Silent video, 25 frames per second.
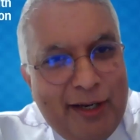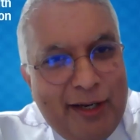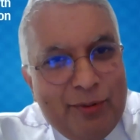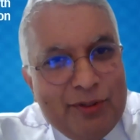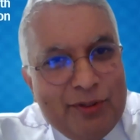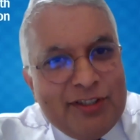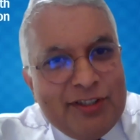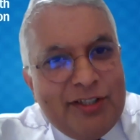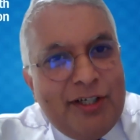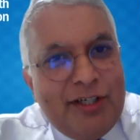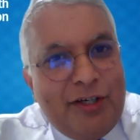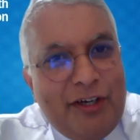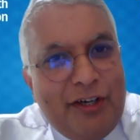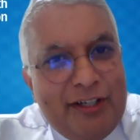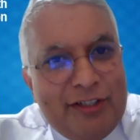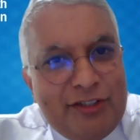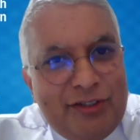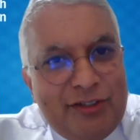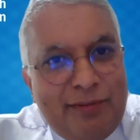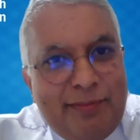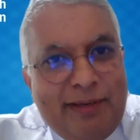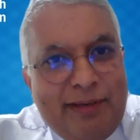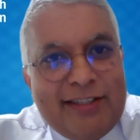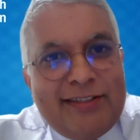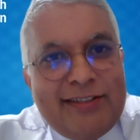was going to
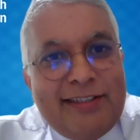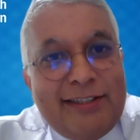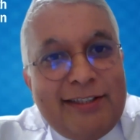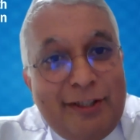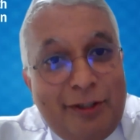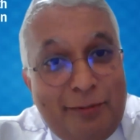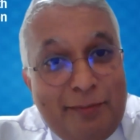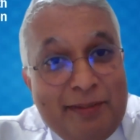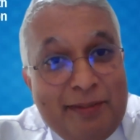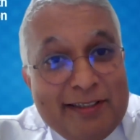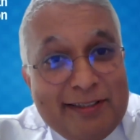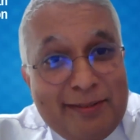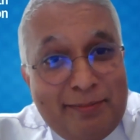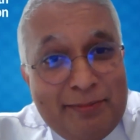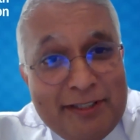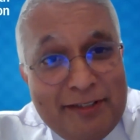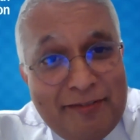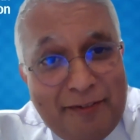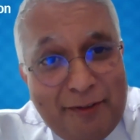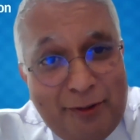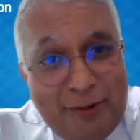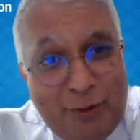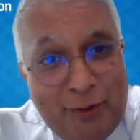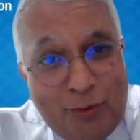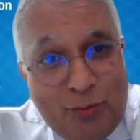imagine that there'd be some
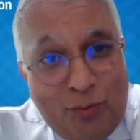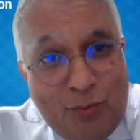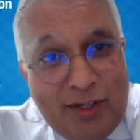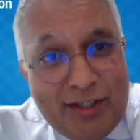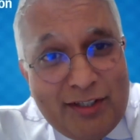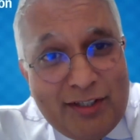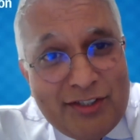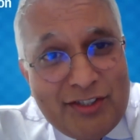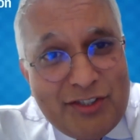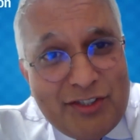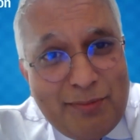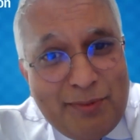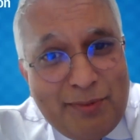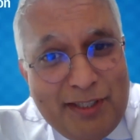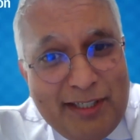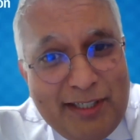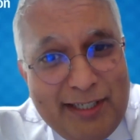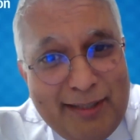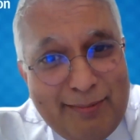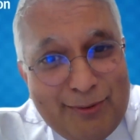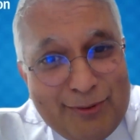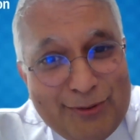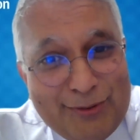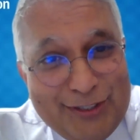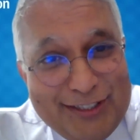difficult ones to be
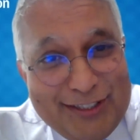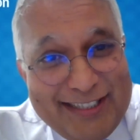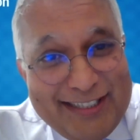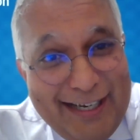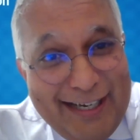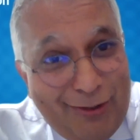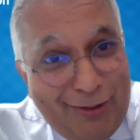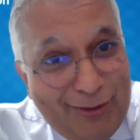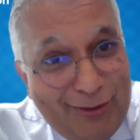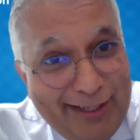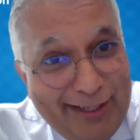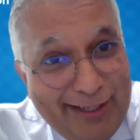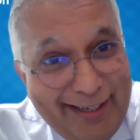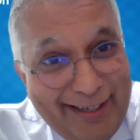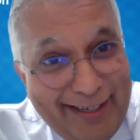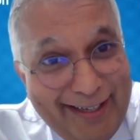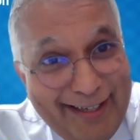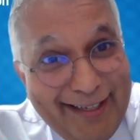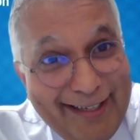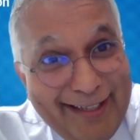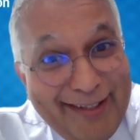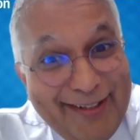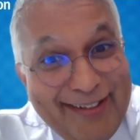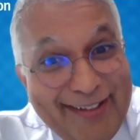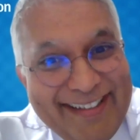able to tackle
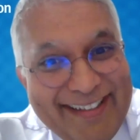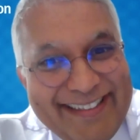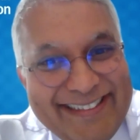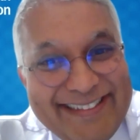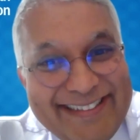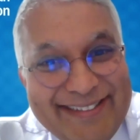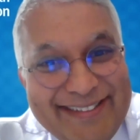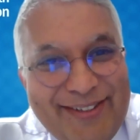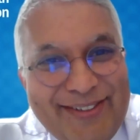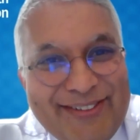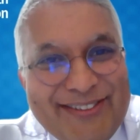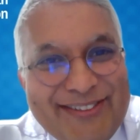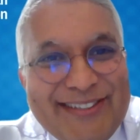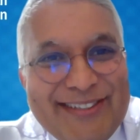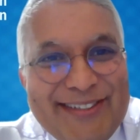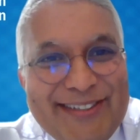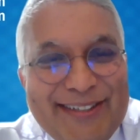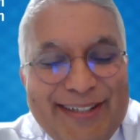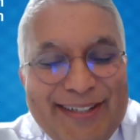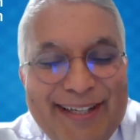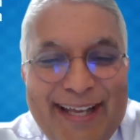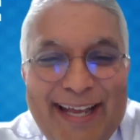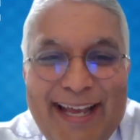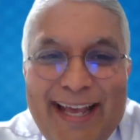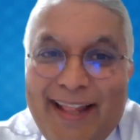here.
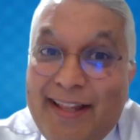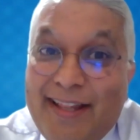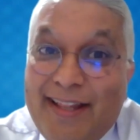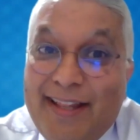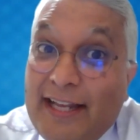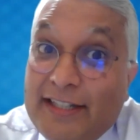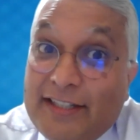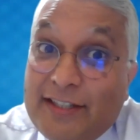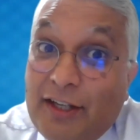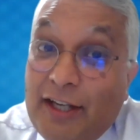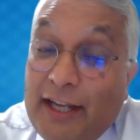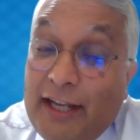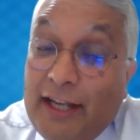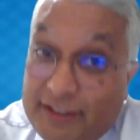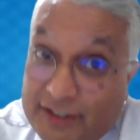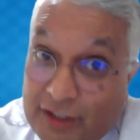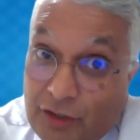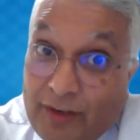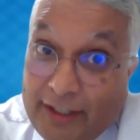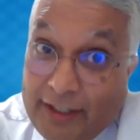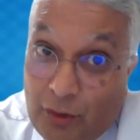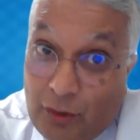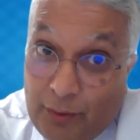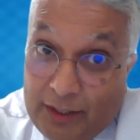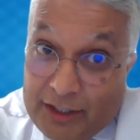It's a
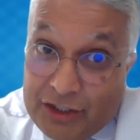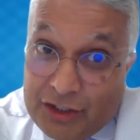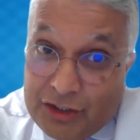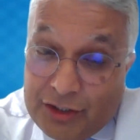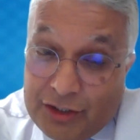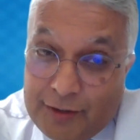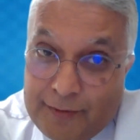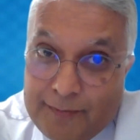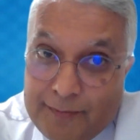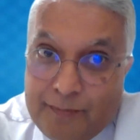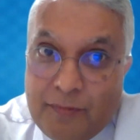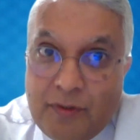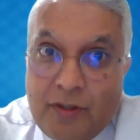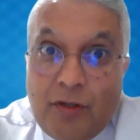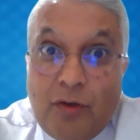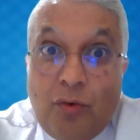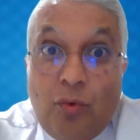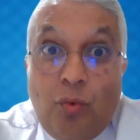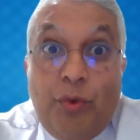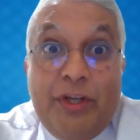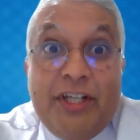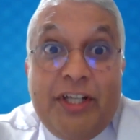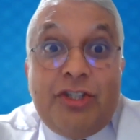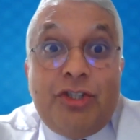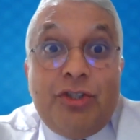great question.
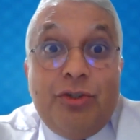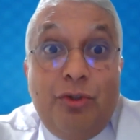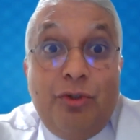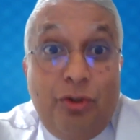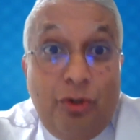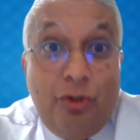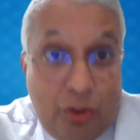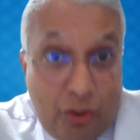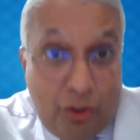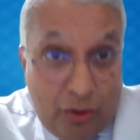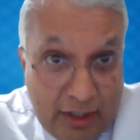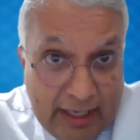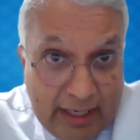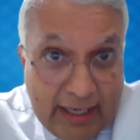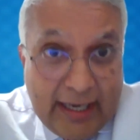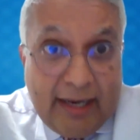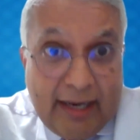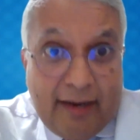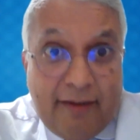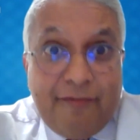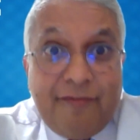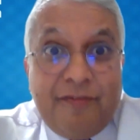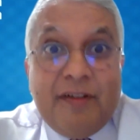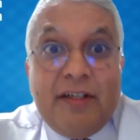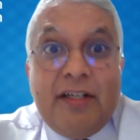We do not
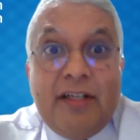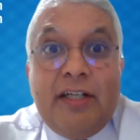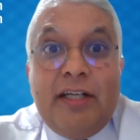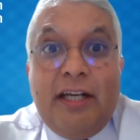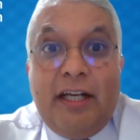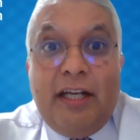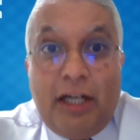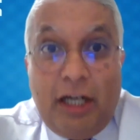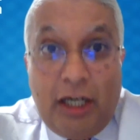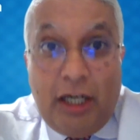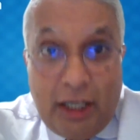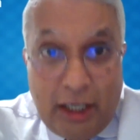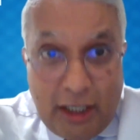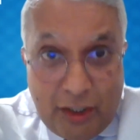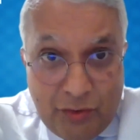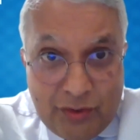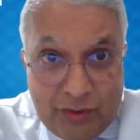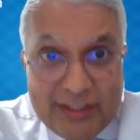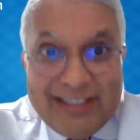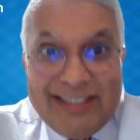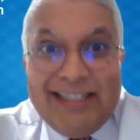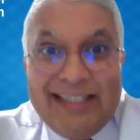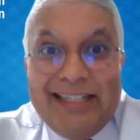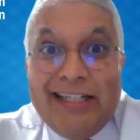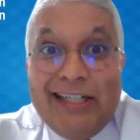have
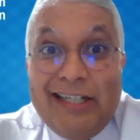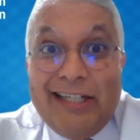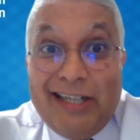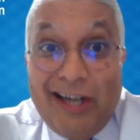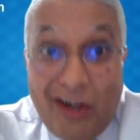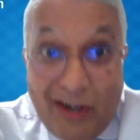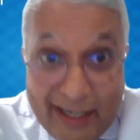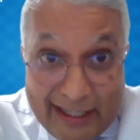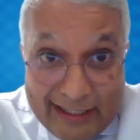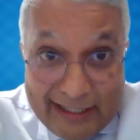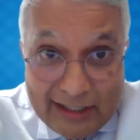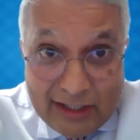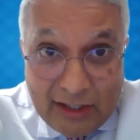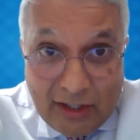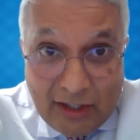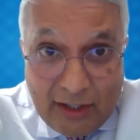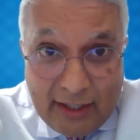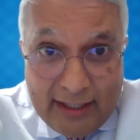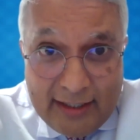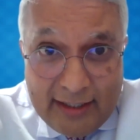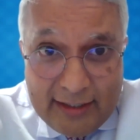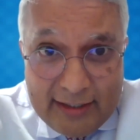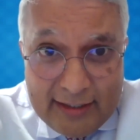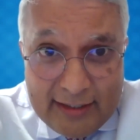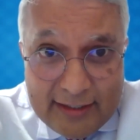current
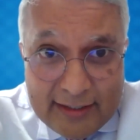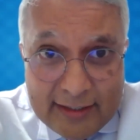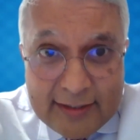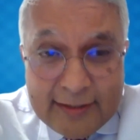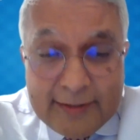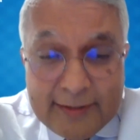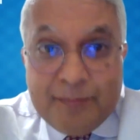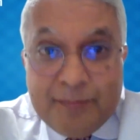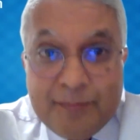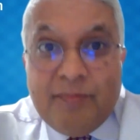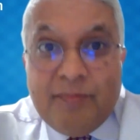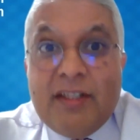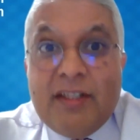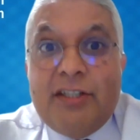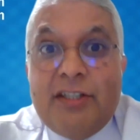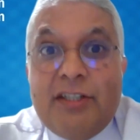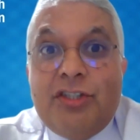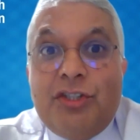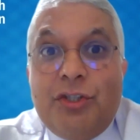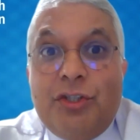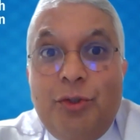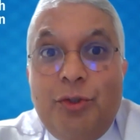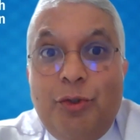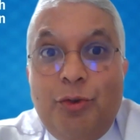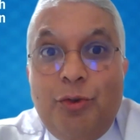guidelines
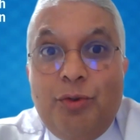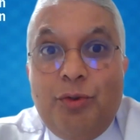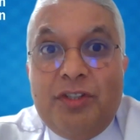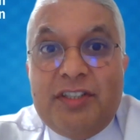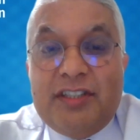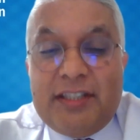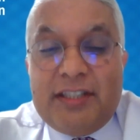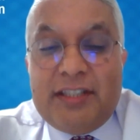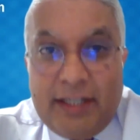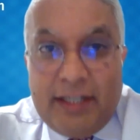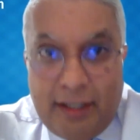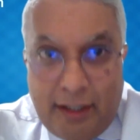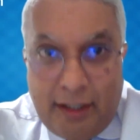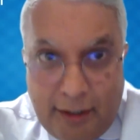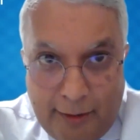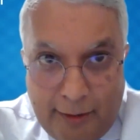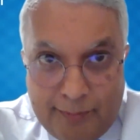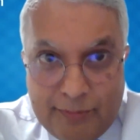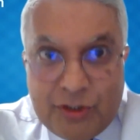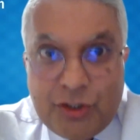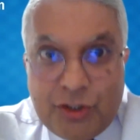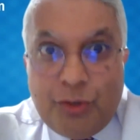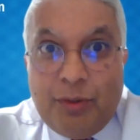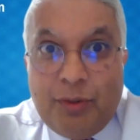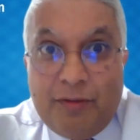
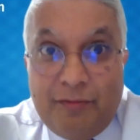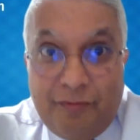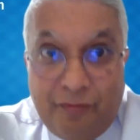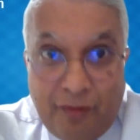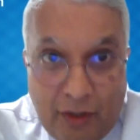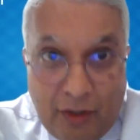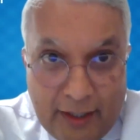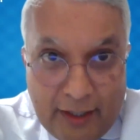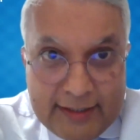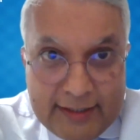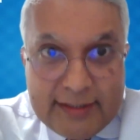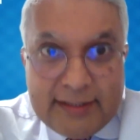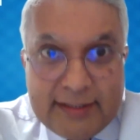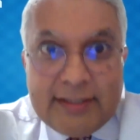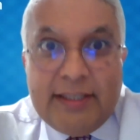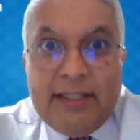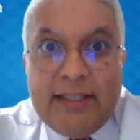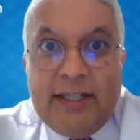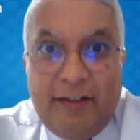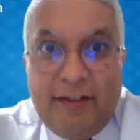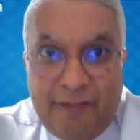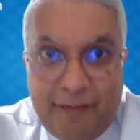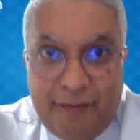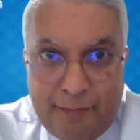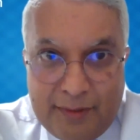to advise
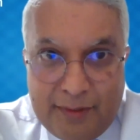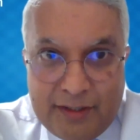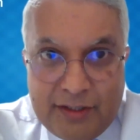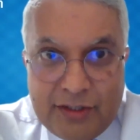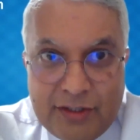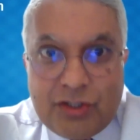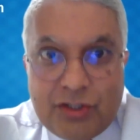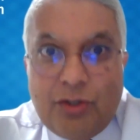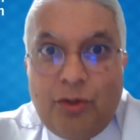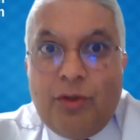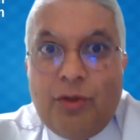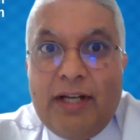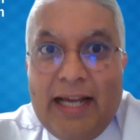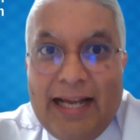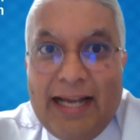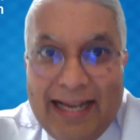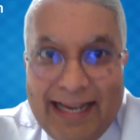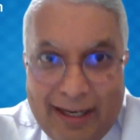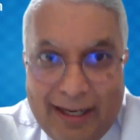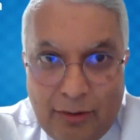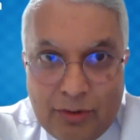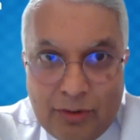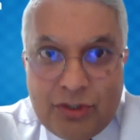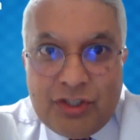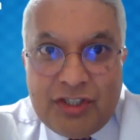governments on
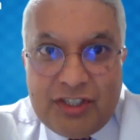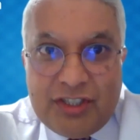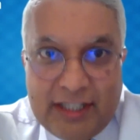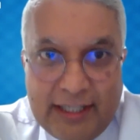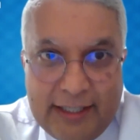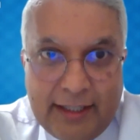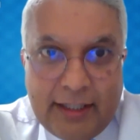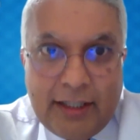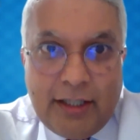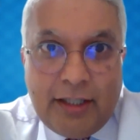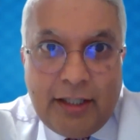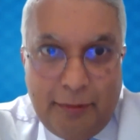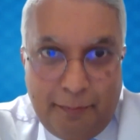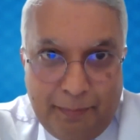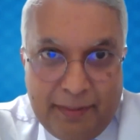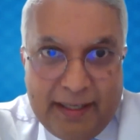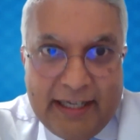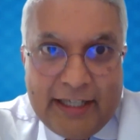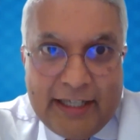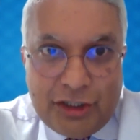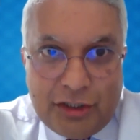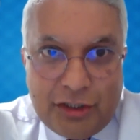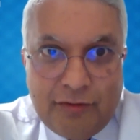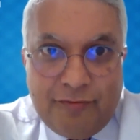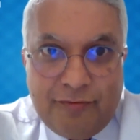how to take
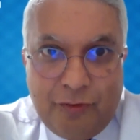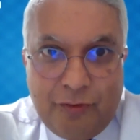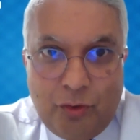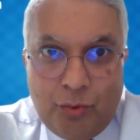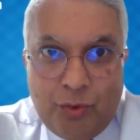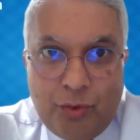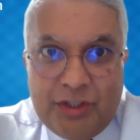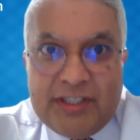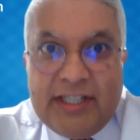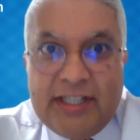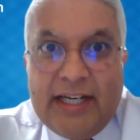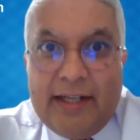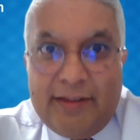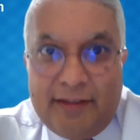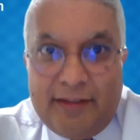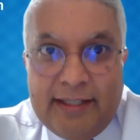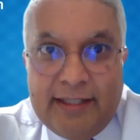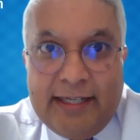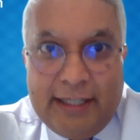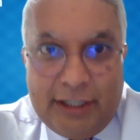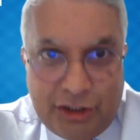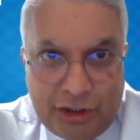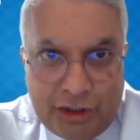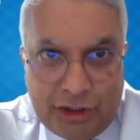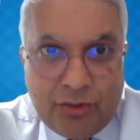compassion forward at the
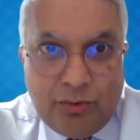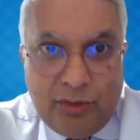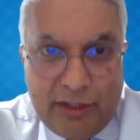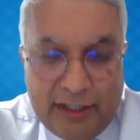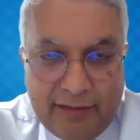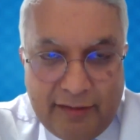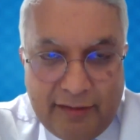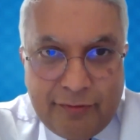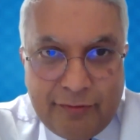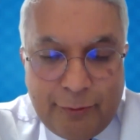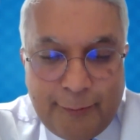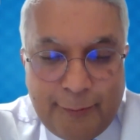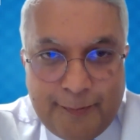national level.